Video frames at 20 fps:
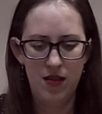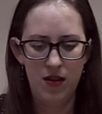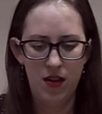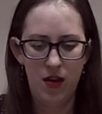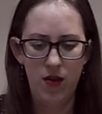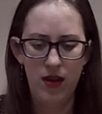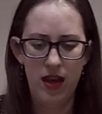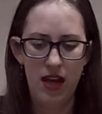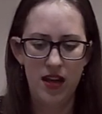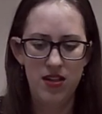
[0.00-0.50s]

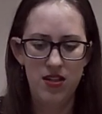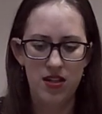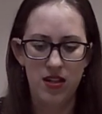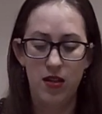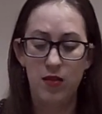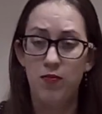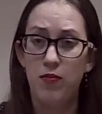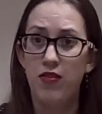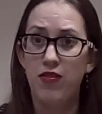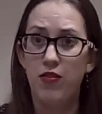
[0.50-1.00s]
Oh, actually,
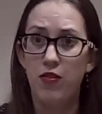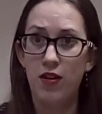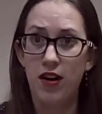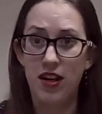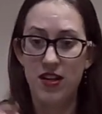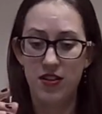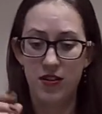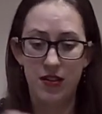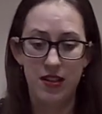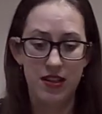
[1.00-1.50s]
before I
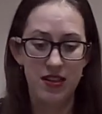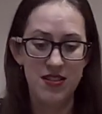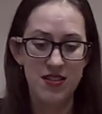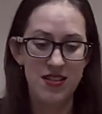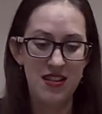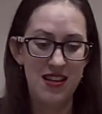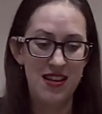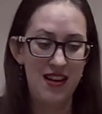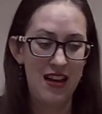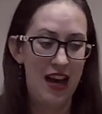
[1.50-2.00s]
do this,
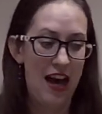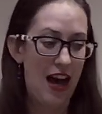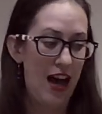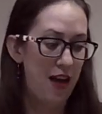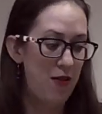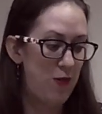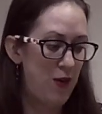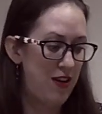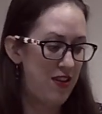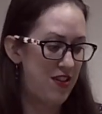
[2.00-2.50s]
I
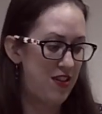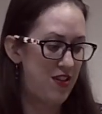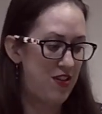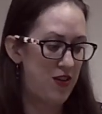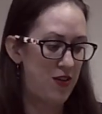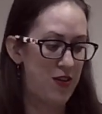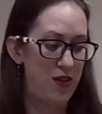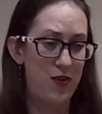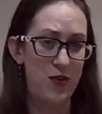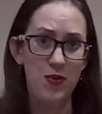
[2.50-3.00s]
want to
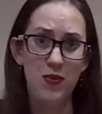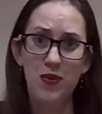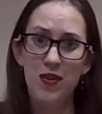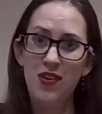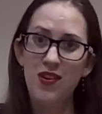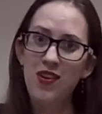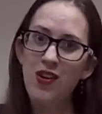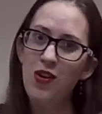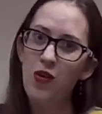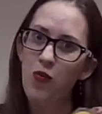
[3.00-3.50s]
show you
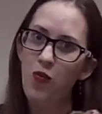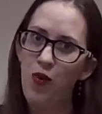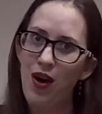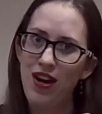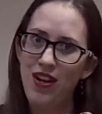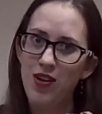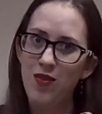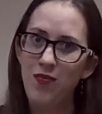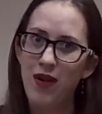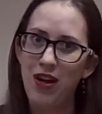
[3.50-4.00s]
why
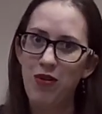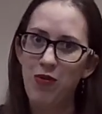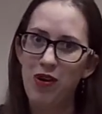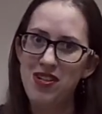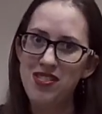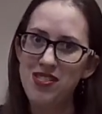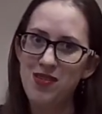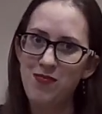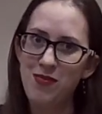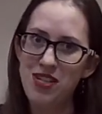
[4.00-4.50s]
you might
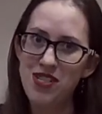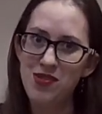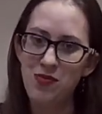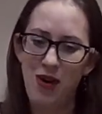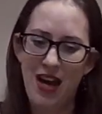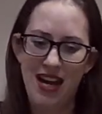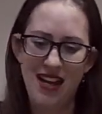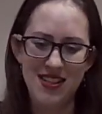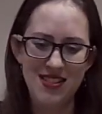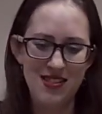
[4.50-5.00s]
want some
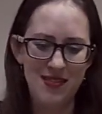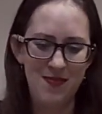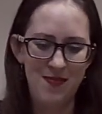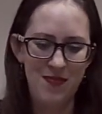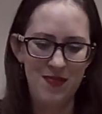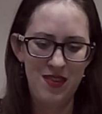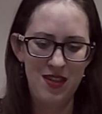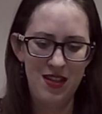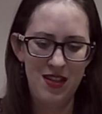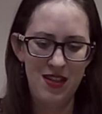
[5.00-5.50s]
beeswax.
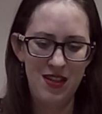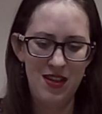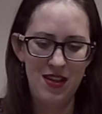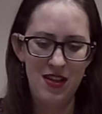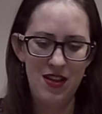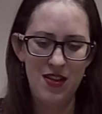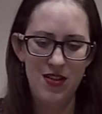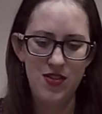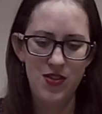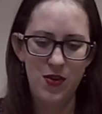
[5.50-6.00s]

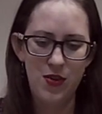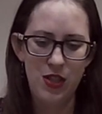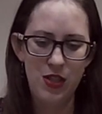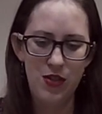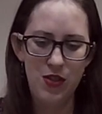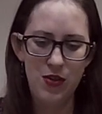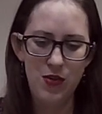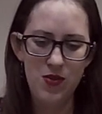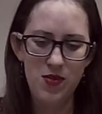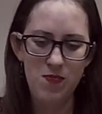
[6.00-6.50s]
So you
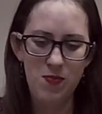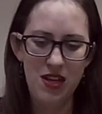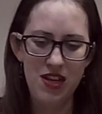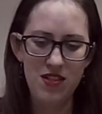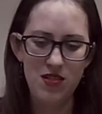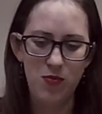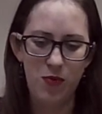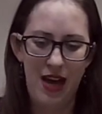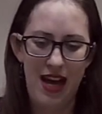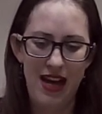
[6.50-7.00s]
use
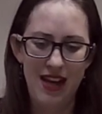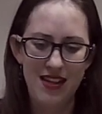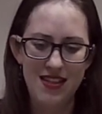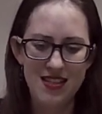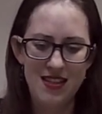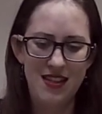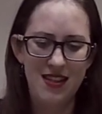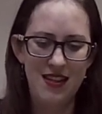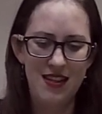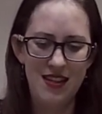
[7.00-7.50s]

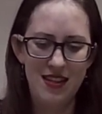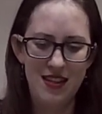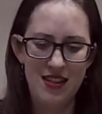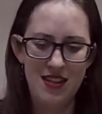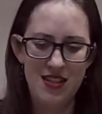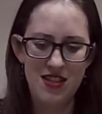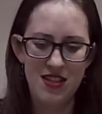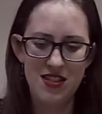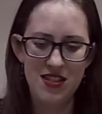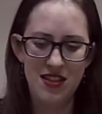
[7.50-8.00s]
beeswax
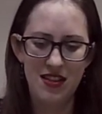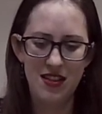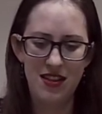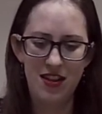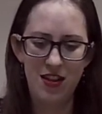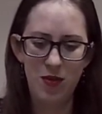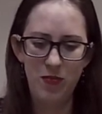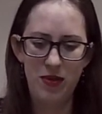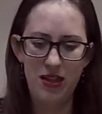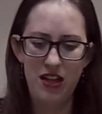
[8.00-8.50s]
just a
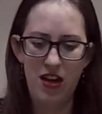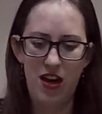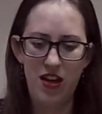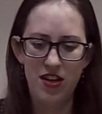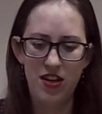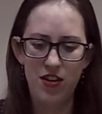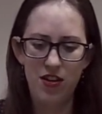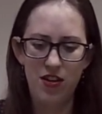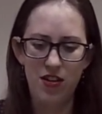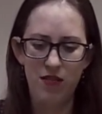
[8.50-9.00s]
little bit on
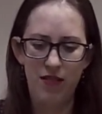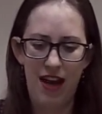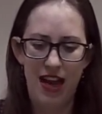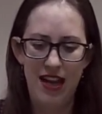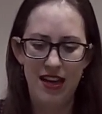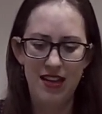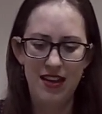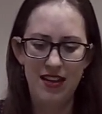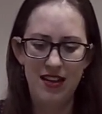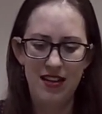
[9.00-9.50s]
your
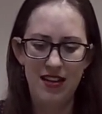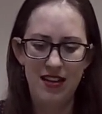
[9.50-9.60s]
thread